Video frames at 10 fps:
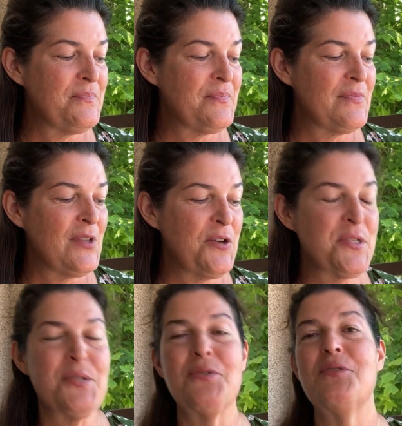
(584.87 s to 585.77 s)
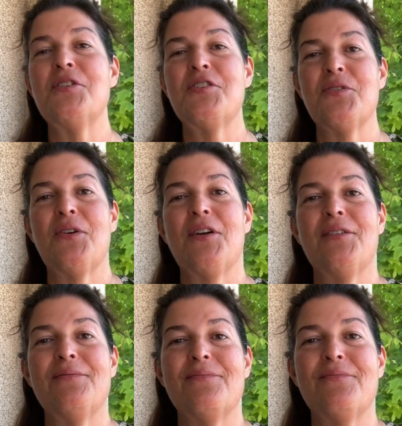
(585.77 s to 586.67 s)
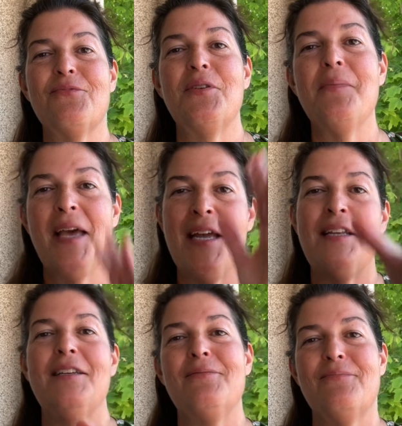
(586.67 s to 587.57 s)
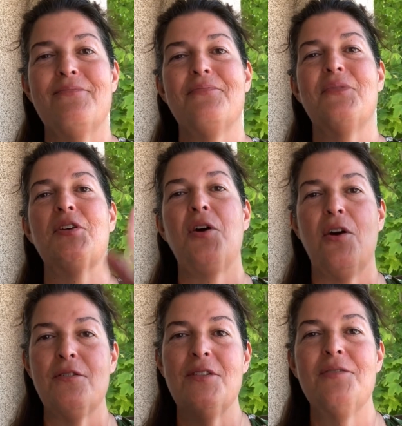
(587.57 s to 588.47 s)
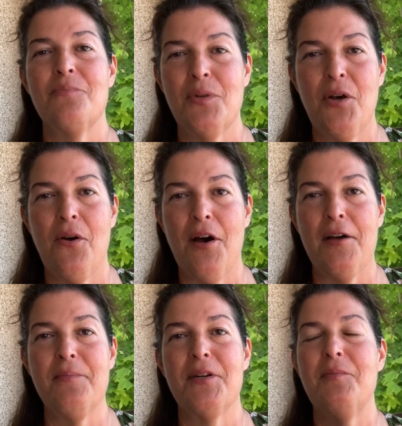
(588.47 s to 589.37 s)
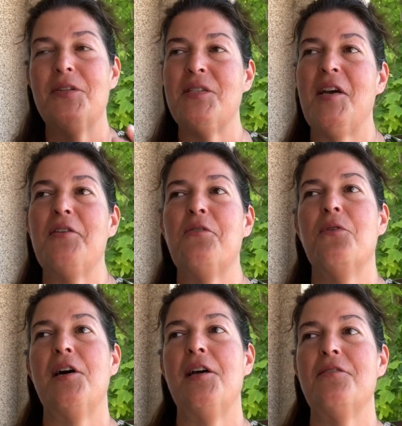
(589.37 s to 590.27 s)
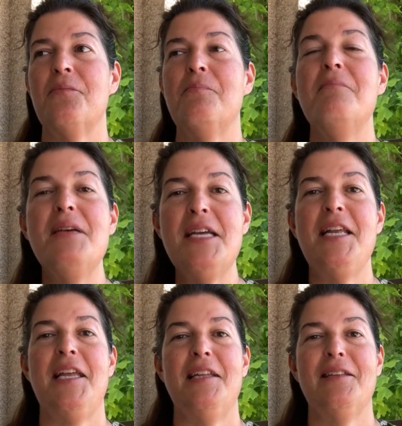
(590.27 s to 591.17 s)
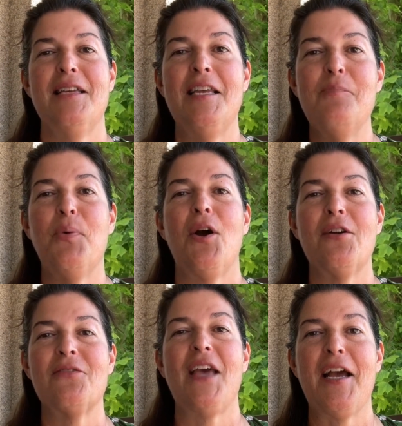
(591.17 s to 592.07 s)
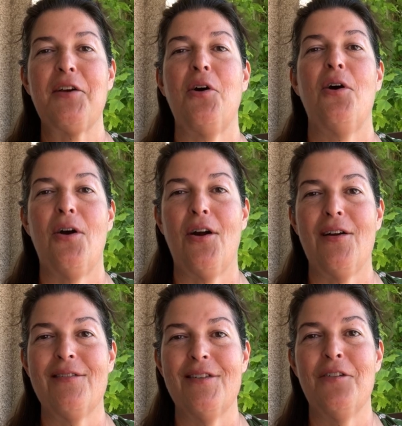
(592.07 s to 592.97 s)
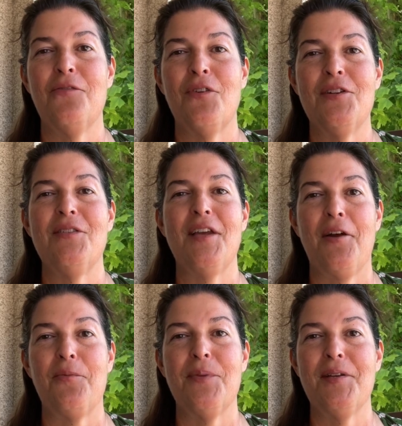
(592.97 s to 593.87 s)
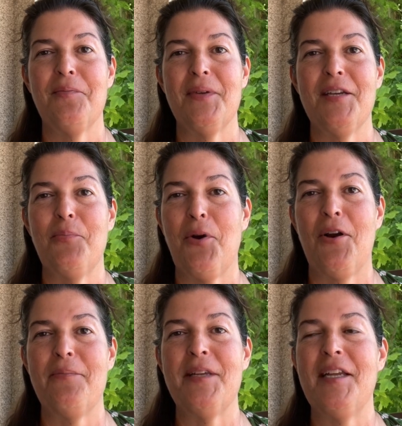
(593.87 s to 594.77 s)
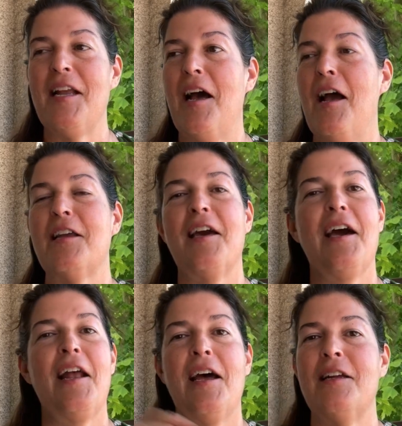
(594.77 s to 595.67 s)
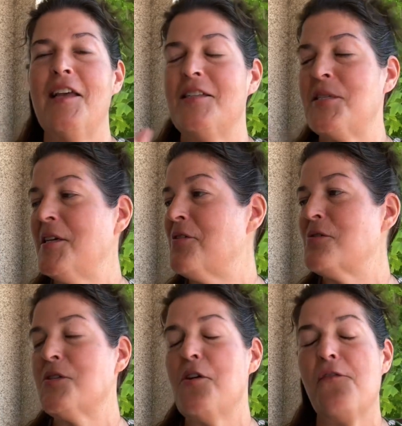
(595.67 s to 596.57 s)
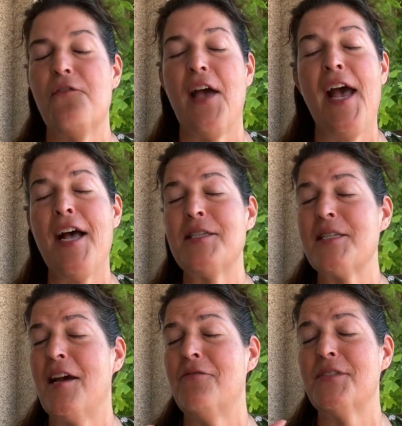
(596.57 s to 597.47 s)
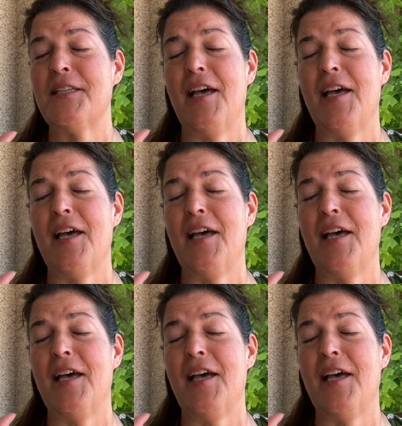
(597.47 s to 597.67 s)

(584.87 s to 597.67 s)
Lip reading: long story short, we made it. The car didn't blow up, but I'm gonna tell you what, the minute he parked that car in front of the Airbnb apartment, I got out of that sucker so fast. I was